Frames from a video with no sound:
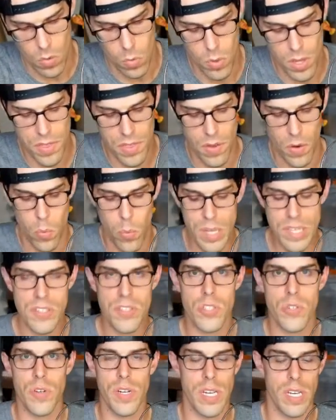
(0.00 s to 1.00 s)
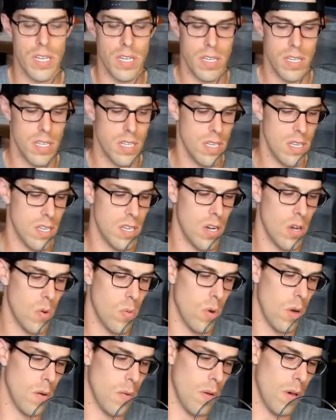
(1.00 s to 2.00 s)
with a windscreen,
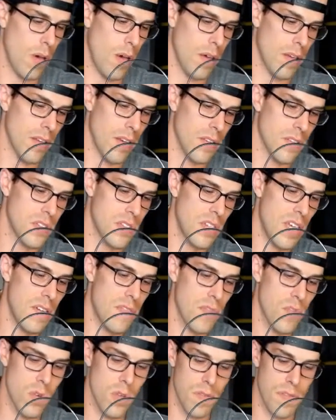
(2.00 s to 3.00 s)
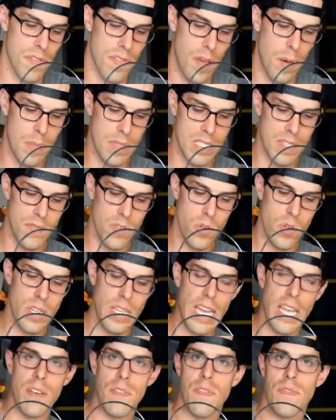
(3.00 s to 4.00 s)
a safe rule of thumb is if you
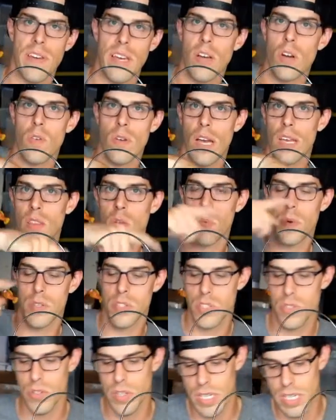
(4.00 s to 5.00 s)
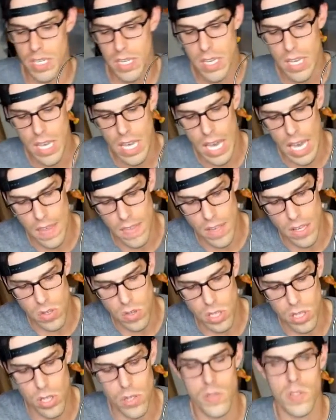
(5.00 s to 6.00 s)
can get your finger around the windscreen and then
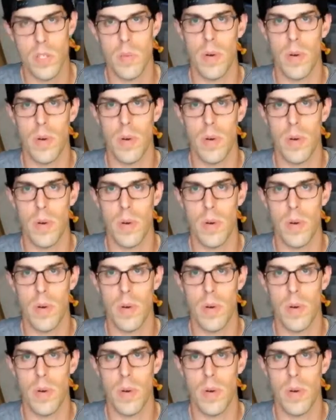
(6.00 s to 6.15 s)
you close